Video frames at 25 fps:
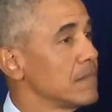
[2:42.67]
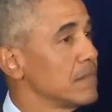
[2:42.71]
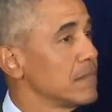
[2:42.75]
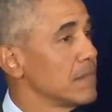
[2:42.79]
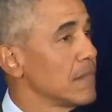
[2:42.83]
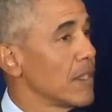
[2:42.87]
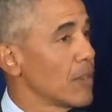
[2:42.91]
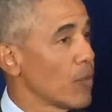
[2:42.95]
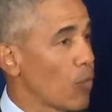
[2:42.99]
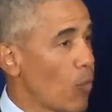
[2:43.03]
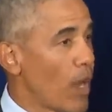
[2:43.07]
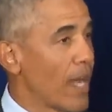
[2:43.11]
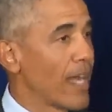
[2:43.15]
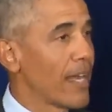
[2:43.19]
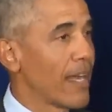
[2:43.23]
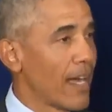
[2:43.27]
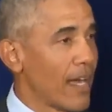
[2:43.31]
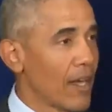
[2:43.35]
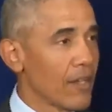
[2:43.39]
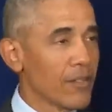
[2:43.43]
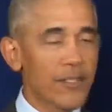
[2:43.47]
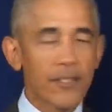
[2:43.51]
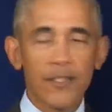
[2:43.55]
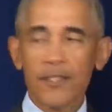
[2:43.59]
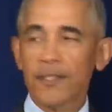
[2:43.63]
in the White
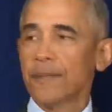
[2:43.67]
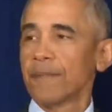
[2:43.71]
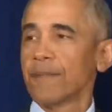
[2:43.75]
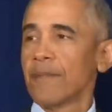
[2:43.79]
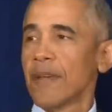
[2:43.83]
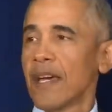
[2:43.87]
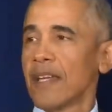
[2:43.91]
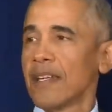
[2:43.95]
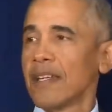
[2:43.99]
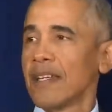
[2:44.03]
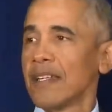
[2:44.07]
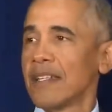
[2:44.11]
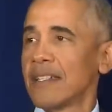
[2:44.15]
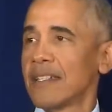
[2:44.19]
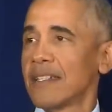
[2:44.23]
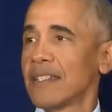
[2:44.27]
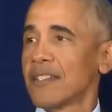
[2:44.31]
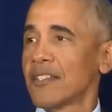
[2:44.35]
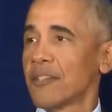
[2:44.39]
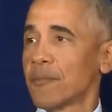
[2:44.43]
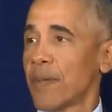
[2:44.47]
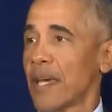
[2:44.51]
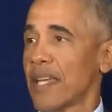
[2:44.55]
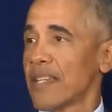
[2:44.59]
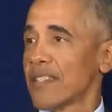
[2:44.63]
House, I needed to
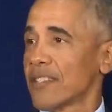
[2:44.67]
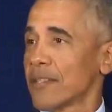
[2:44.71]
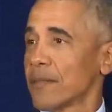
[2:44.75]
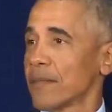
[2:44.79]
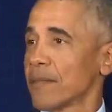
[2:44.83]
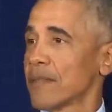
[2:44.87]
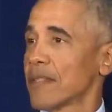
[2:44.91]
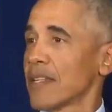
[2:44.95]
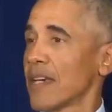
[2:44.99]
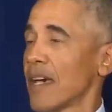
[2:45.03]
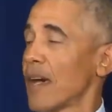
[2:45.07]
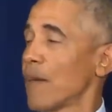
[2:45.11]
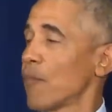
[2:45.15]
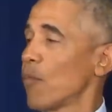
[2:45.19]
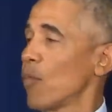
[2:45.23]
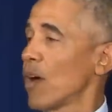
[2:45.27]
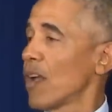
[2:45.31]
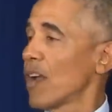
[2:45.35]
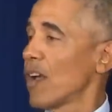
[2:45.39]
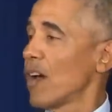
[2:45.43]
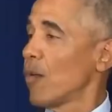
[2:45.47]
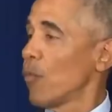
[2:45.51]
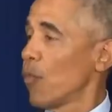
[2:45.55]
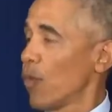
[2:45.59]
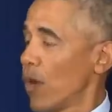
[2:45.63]
spend some time
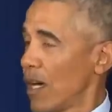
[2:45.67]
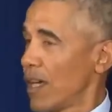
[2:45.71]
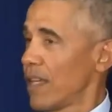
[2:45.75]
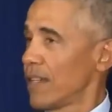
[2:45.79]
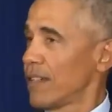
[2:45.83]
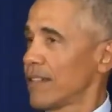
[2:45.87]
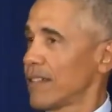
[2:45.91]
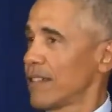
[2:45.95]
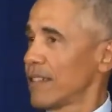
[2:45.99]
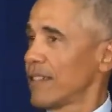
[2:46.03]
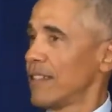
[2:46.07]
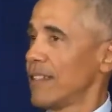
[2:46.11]
one-on-one